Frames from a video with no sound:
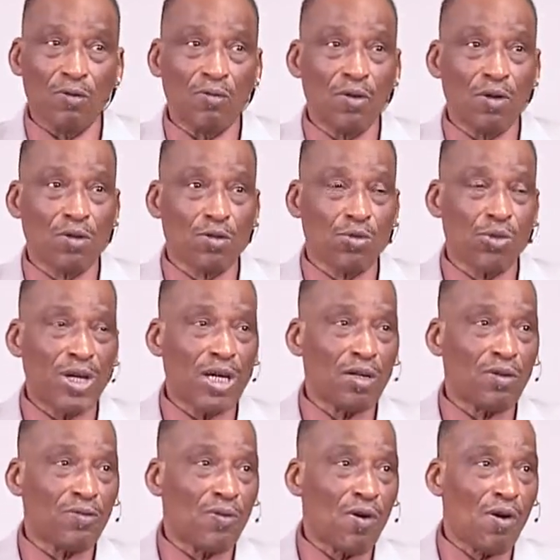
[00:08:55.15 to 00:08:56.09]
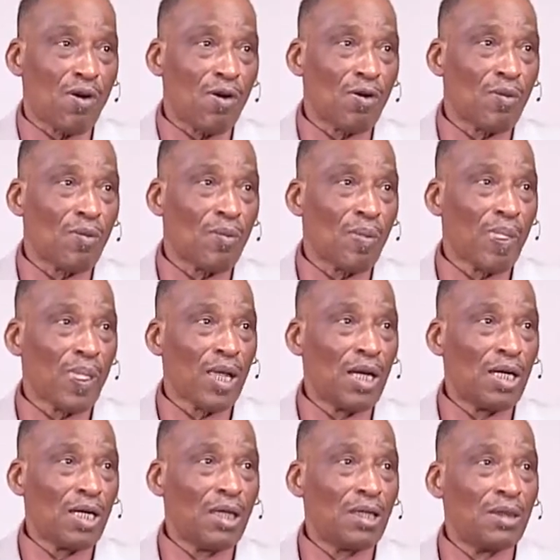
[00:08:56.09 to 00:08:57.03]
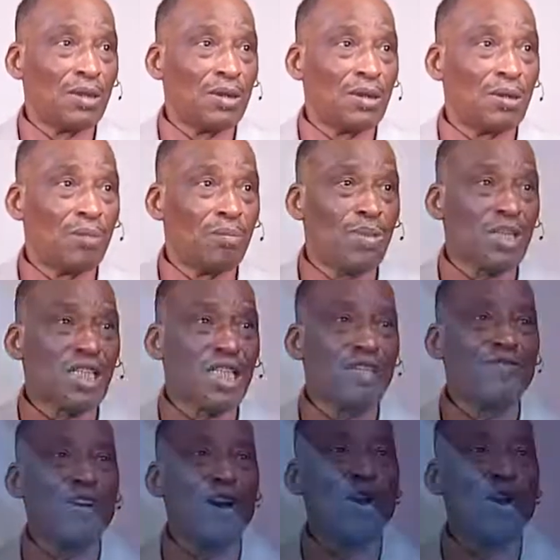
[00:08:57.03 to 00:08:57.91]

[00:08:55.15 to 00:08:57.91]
verse 3 and 4, but if